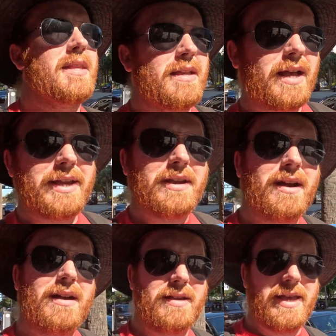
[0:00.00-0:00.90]
I
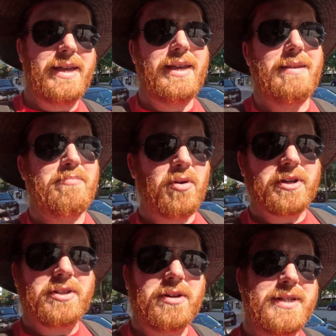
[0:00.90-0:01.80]
got a
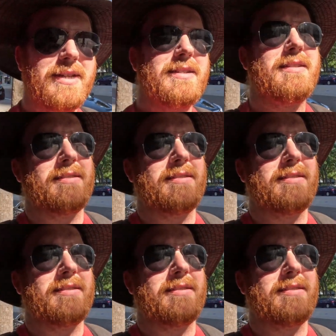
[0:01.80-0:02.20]
pork torta.